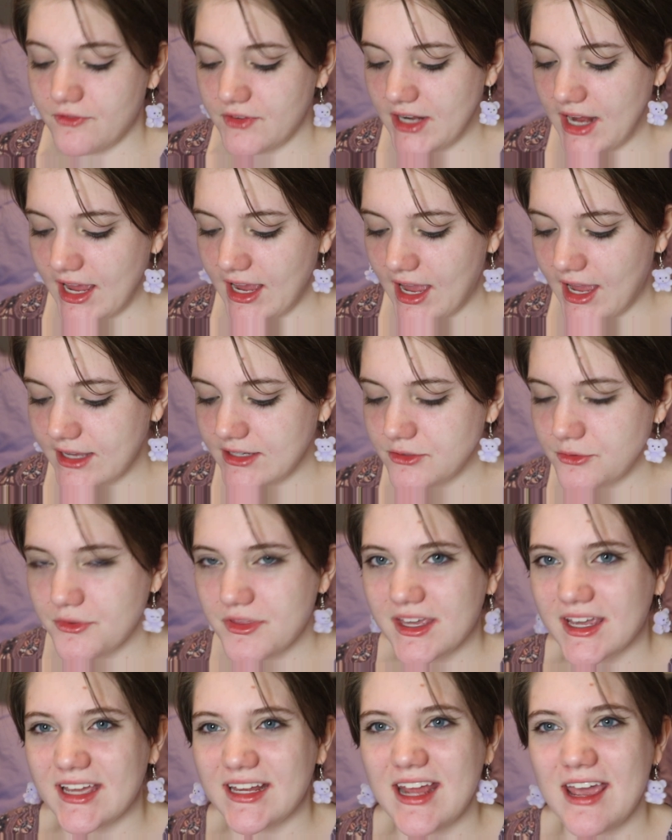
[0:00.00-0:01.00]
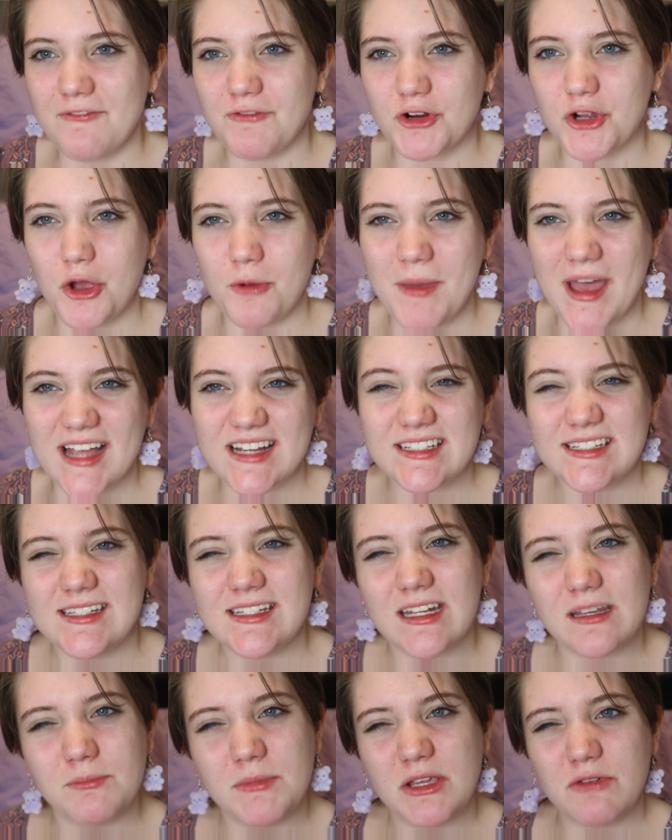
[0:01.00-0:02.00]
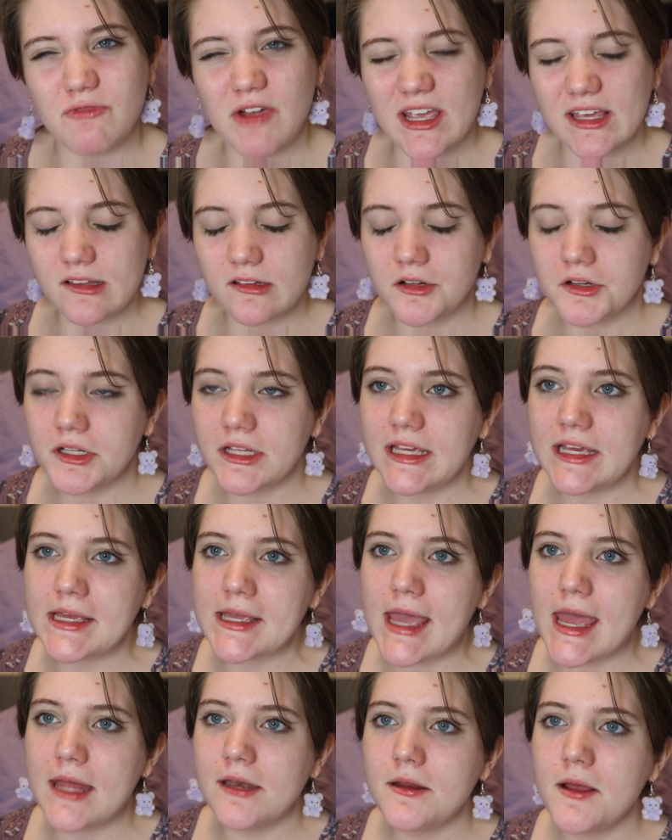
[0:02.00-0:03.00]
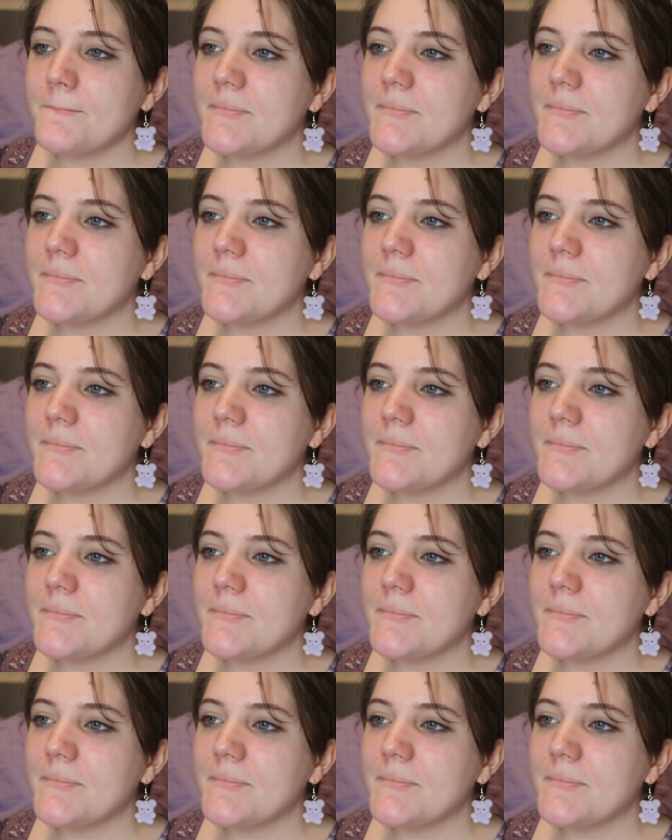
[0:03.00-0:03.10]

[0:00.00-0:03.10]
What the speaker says: and I don't think I'd ever go back to eating meat regularly again.